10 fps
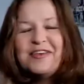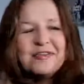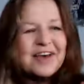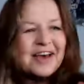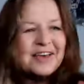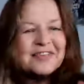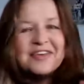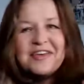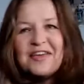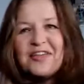You guys,
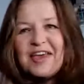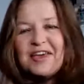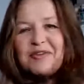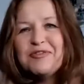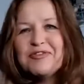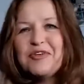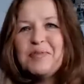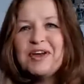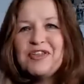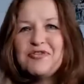thank you so
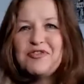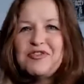much for